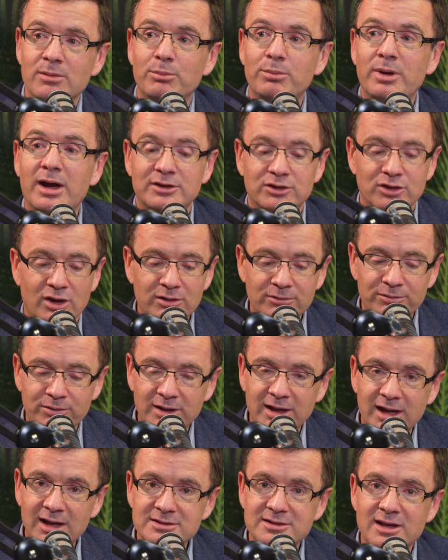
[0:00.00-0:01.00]
But don't
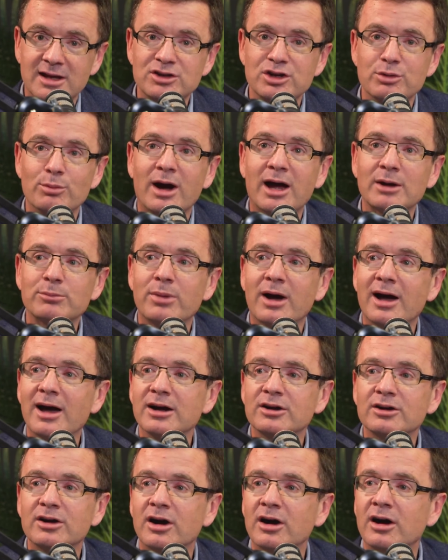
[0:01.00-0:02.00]
forget that you might buy
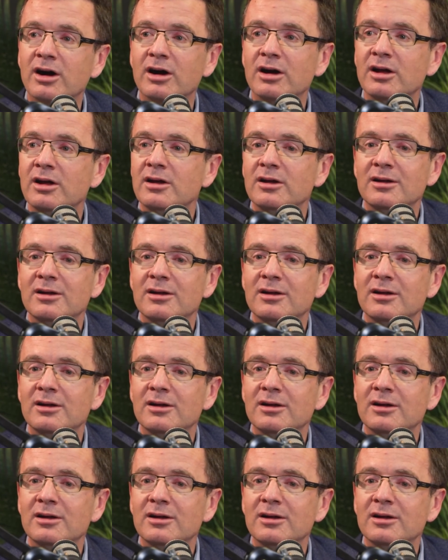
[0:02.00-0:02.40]
a car